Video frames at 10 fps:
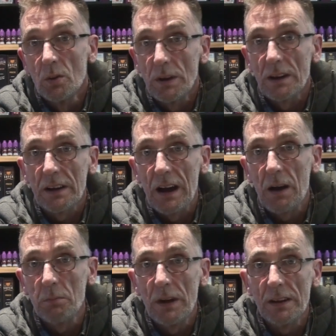a
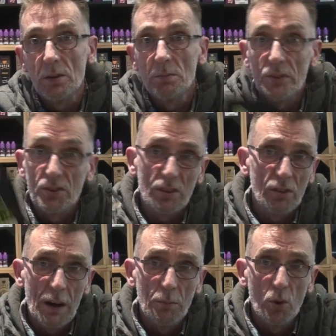gram in them. There's a
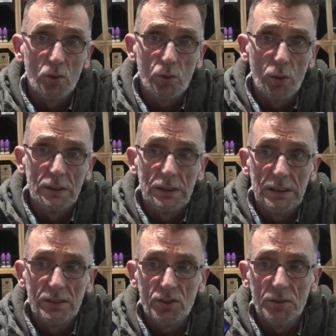gram also in
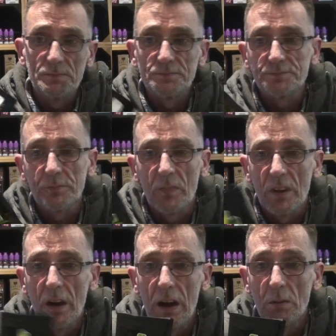these.
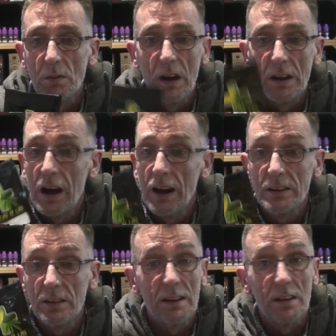
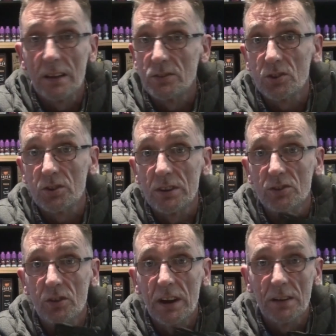It just
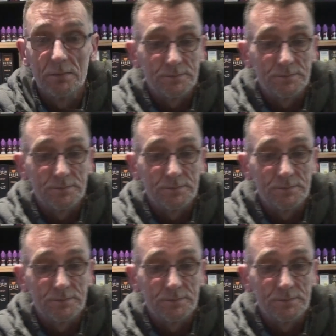tastes great.